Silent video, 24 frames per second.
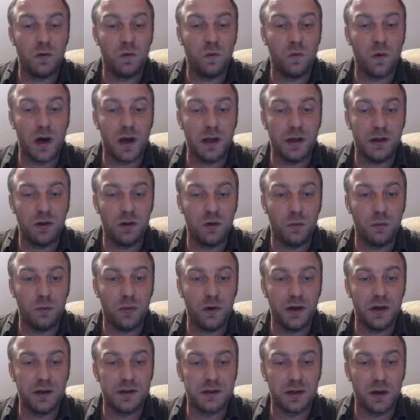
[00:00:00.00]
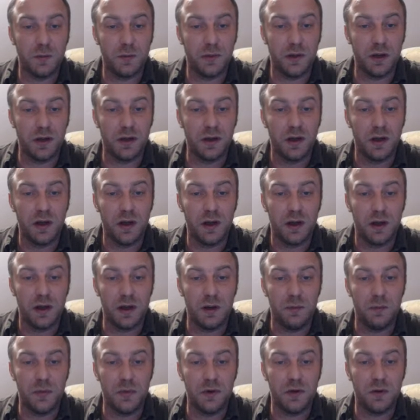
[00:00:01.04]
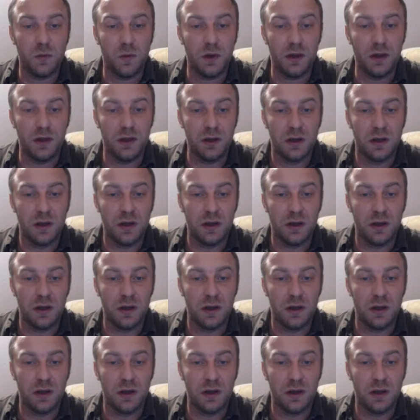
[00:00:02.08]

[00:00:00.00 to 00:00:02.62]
white to bring something in between